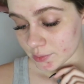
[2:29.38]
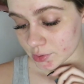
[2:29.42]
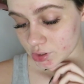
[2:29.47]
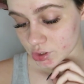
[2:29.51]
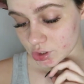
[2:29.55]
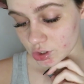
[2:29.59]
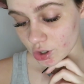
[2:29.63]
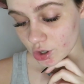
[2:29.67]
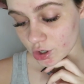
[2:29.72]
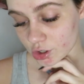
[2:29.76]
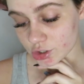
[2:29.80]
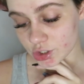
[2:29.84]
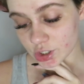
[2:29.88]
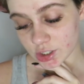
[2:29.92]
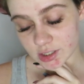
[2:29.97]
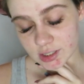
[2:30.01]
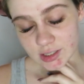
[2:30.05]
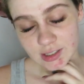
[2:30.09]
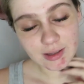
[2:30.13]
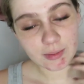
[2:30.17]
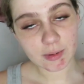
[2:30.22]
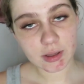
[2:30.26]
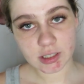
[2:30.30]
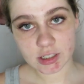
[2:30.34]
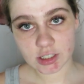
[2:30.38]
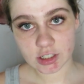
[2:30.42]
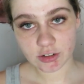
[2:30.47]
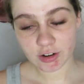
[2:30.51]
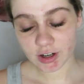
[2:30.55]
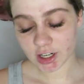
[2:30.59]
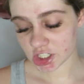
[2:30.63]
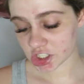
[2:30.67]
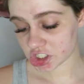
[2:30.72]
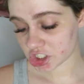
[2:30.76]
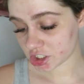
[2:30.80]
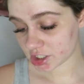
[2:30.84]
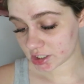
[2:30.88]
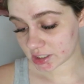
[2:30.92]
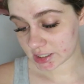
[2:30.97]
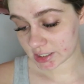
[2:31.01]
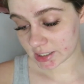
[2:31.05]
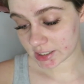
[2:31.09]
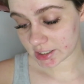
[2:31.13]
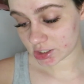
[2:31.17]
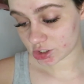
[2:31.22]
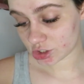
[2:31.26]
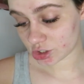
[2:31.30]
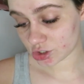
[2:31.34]
So just some of the directions
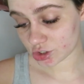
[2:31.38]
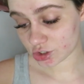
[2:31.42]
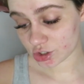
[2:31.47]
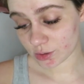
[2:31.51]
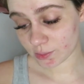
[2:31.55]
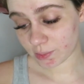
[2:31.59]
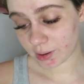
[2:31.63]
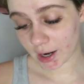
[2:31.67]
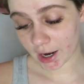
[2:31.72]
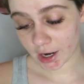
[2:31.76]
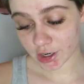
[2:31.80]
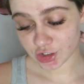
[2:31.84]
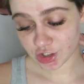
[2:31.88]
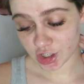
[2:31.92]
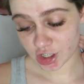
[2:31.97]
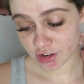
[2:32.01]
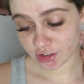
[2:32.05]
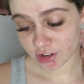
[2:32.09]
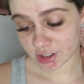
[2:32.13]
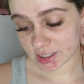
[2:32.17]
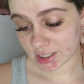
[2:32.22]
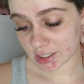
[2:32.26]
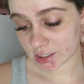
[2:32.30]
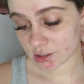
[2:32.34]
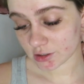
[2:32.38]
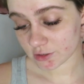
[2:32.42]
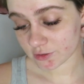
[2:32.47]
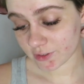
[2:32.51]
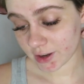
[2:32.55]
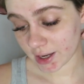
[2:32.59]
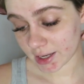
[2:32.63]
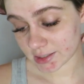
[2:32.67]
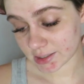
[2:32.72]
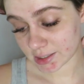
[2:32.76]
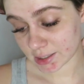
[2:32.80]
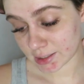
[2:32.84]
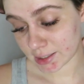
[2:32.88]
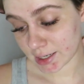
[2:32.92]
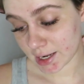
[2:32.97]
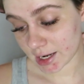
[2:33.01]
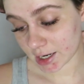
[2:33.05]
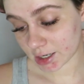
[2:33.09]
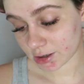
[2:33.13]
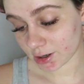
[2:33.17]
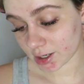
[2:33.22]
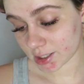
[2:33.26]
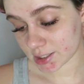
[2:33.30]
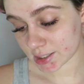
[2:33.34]
is just apply generously to face and
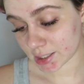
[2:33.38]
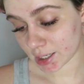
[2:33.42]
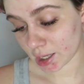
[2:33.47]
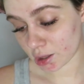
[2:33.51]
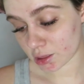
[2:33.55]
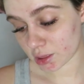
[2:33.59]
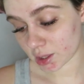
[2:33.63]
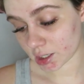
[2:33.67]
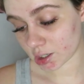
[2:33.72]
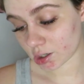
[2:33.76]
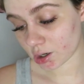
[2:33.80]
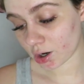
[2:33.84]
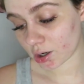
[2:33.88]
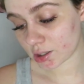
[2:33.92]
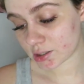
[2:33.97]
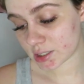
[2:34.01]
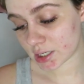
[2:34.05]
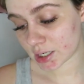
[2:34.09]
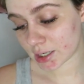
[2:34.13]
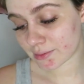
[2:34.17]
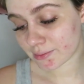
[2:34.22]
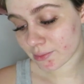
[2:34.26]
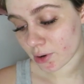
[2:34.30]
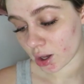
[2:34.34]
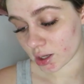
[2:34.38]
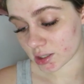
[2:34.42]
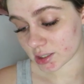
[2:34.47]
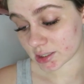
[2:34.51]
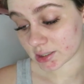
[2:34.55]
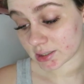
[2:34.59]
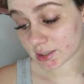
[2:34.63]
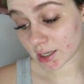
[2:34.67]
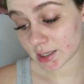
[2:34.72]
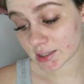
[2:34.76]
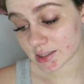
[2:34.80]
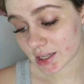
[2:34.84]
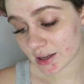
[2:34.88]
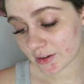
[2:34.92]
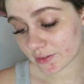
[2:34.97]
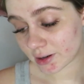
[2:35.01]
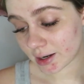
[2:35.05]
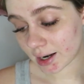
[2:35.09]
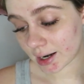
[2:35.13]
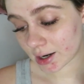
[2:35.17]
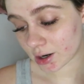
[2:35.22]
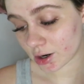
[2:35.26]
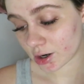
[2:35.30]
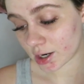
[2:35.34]
neck, creating a thick coating. Mask does have
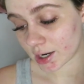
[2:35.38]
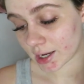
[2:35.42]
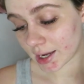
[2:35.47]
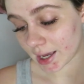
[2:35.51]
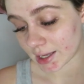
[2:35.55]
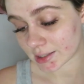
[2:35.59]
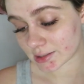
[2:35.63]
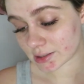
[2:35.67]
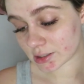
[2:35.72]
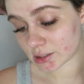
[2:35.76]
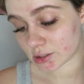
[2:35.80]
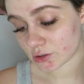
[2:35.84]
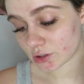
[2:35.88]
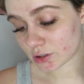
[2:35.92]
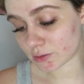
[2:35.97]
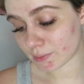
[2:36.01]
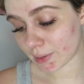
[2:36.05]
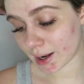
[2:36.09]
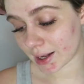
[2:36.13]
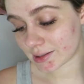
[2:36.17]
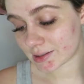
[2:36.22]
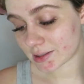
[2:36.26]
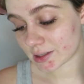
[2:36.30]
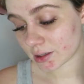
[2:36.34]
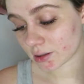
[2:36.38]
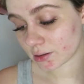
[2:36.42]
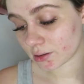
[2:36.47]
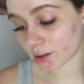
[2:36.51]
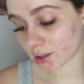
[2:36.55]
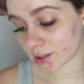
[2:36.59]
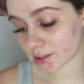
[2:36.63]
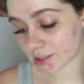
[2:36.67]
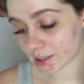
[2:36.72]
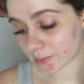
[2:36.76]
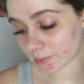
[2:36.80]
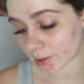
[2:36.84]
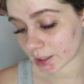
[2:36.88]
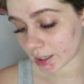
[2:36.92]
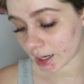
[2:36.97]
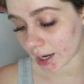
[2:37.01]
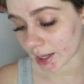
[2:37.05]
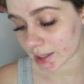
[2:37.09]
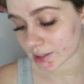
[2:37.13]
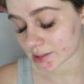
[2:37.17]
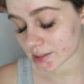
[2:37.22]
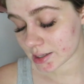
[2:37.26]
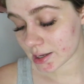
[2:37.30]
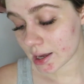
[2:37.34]
glycolic acid, so it may tingle on some
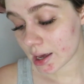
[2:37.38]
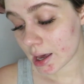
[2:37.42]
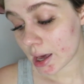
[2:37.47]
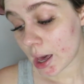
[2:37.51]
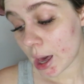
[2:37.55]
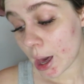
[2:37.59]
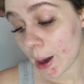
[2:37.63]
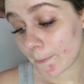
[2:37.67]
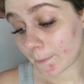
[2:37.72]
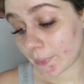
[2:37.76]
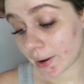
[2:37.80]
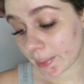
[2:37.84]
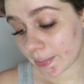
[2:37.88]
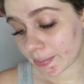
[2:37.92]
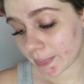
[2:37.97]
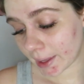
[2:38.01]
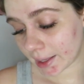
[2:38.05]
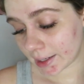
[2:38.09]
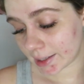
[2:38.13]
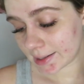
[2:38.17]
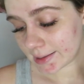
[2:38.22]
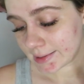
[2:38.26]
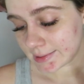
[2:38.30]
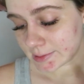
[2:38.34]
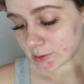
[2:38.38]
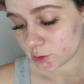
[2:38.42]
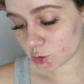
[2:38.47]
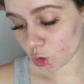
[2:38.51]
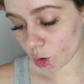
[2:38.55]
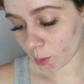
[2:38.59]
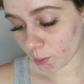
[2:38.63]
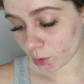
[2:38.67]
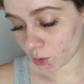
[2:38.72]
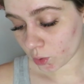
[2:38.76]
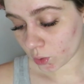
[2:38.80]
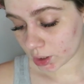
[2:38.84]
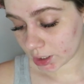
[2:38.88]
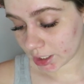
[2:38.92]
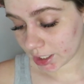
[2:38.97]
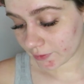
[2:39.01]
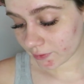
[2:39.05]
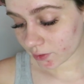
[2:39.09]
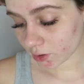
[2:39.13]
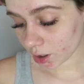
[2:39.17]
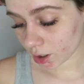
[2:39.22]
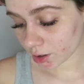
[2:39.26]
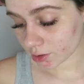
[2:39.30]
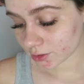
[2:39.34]
clients, but that is normal.
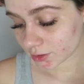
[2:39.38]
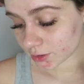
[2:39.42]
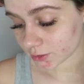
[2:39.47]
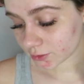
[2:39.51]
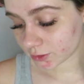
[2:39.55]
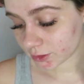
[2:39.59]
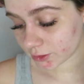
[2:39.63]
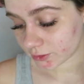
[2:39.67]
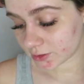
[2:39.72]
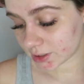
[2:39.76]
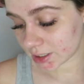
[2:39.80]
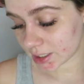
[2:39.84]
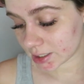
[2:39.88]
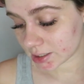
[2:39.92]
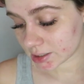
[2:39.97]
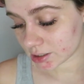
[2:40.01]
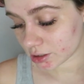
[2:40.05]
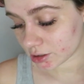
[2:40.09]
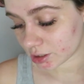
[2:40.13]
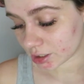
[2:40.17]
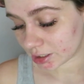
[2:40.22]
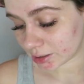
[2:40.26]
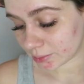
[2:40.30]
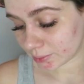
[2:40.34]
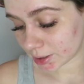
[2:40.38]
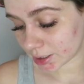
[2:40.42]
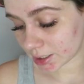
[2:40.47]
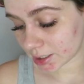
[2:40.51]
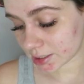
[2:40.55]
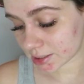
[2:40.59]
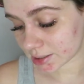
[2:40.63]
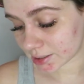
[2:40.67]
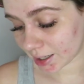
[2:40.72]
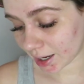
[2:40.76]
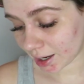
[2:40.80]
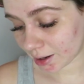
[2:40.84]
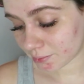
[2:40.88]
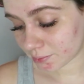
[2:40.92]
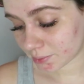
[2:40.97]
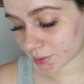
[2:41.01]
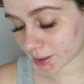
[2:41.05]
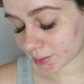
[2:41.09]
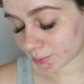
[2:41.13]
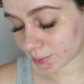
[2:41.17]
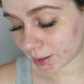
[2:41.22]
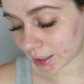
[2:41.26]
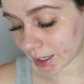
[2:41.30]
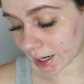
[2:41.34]
Leave it on for 15 to 30 minutes, can
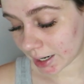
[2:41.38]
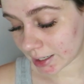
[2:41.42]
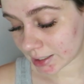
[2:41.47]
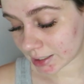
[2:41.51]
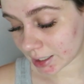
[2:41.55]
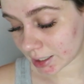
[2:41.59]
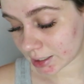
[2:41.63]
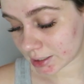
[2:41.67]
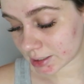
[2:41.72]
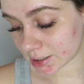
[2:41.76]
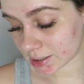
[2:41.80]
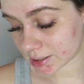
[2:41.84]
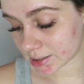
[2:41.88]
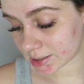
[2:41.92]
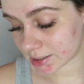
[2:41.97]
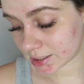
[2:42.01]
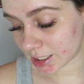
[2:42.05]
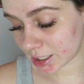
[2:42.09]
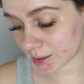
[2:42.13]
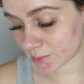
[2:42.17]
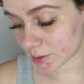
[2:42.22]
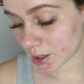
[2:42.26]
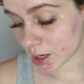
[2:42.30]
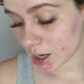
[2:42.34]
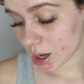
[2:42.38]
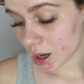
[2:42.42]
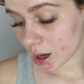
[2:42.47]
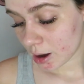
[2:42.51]
be applied under steam.